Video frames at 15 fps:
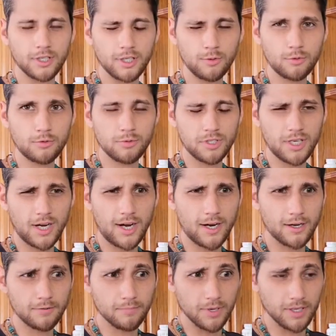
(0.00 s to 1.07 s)
was
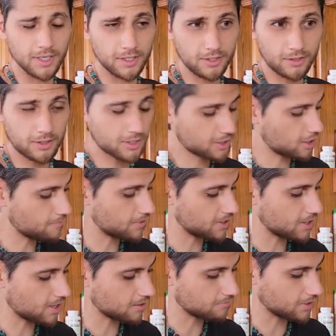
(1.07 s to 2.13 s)
retired, but he took this company
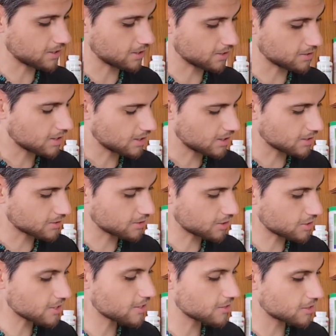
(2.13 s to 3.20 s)
on because he had such
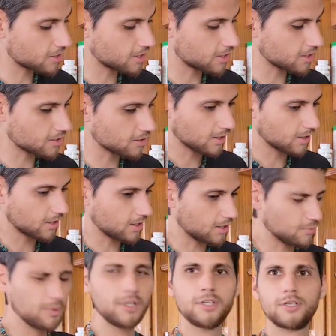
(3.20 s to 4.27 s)
a good thing, and he
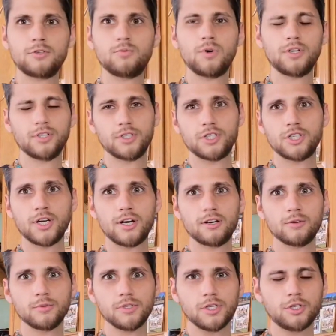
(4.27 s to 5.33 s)
really just wanted to share it. It
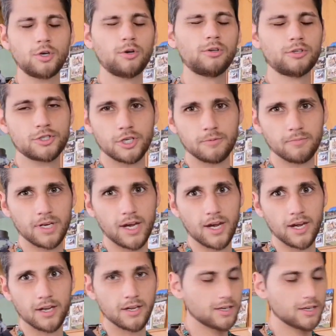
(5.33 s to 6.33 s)
was the Total Gym guy.